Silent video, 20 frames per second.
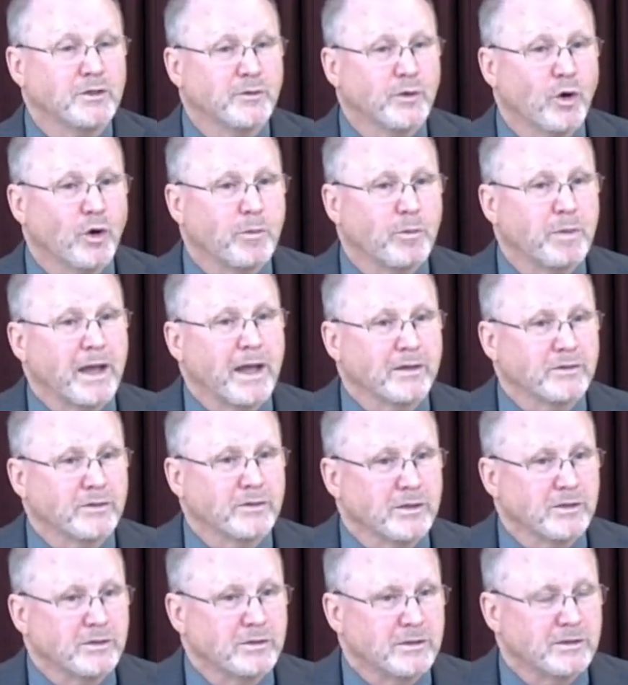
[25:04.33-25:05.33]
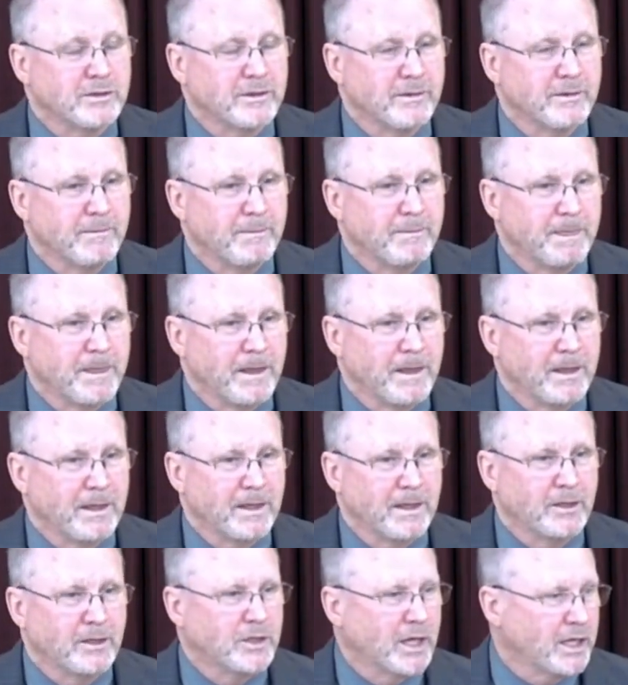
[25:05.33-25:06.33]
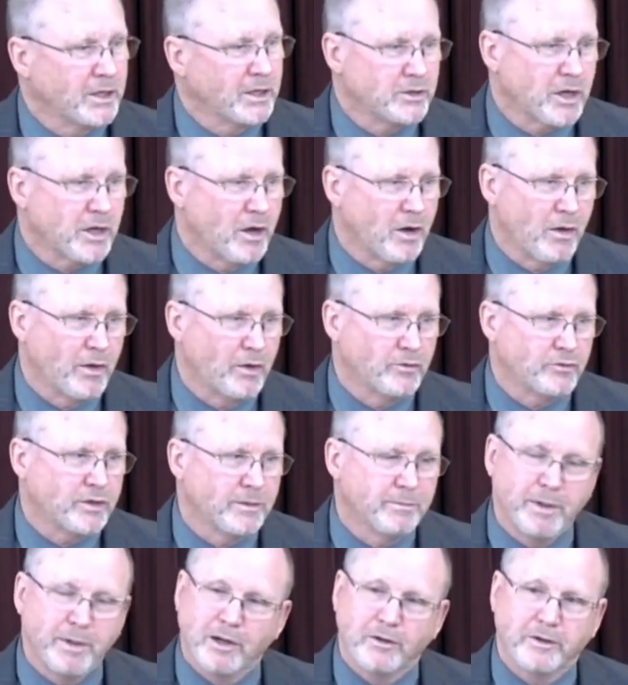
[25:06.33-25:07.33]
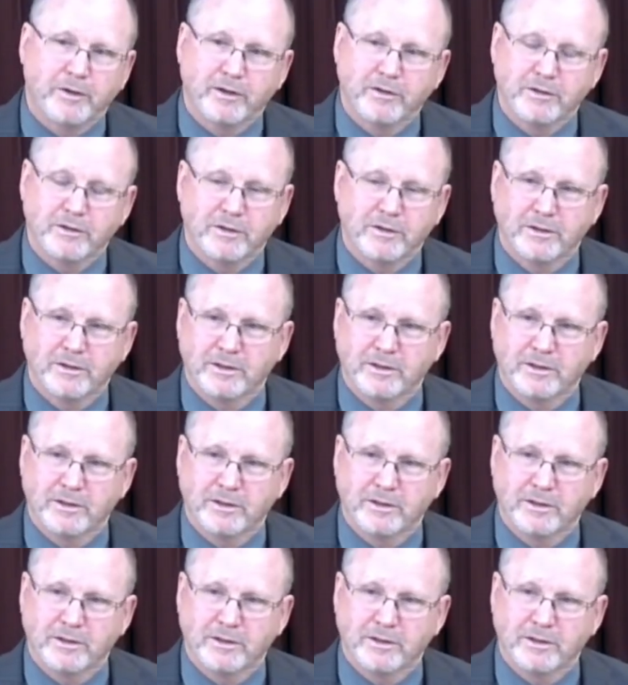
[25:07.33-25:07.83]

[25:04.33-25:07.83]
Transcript: 4 passage contains all those components.